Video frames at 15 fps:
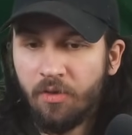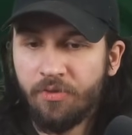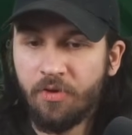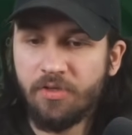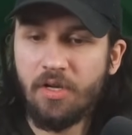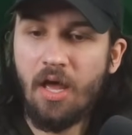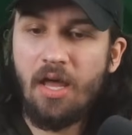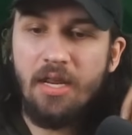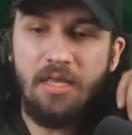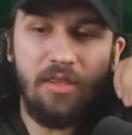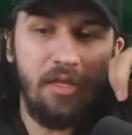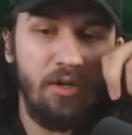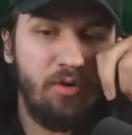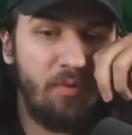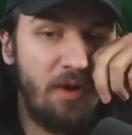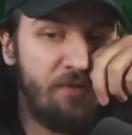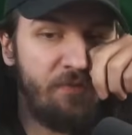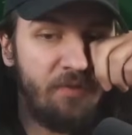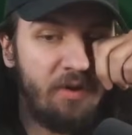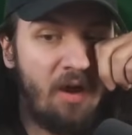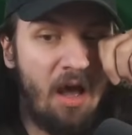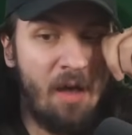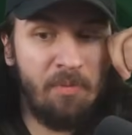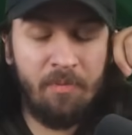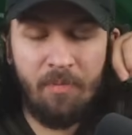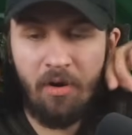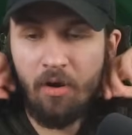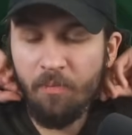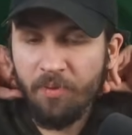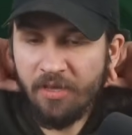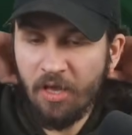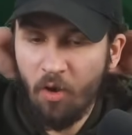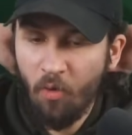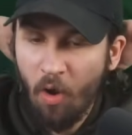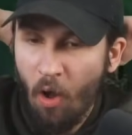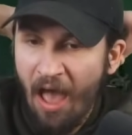There's not anything great for the Goblin Barrel, but, yo,